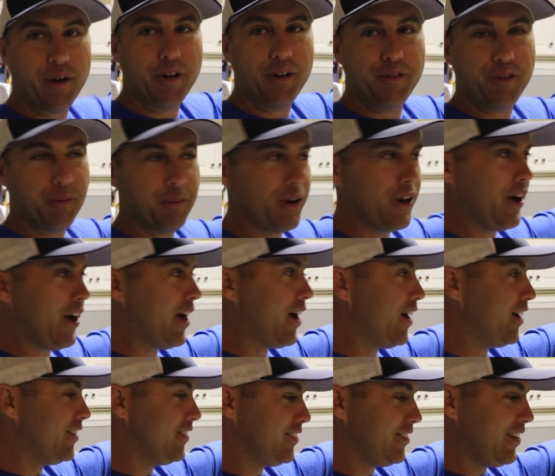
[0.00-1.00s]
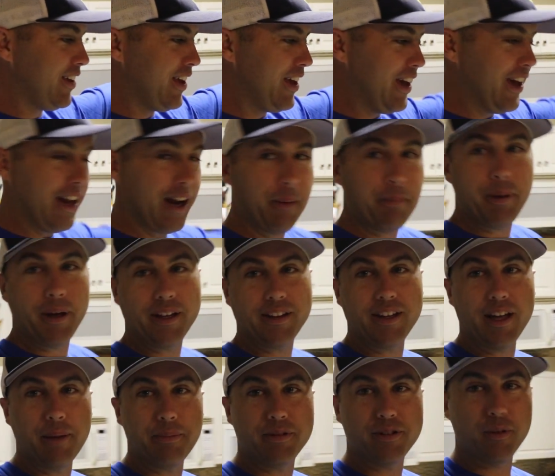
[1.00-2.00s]
road from our house, and I
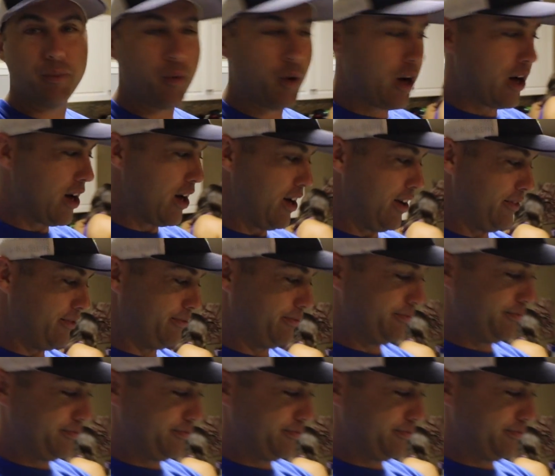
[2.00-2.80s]
picked up some wine.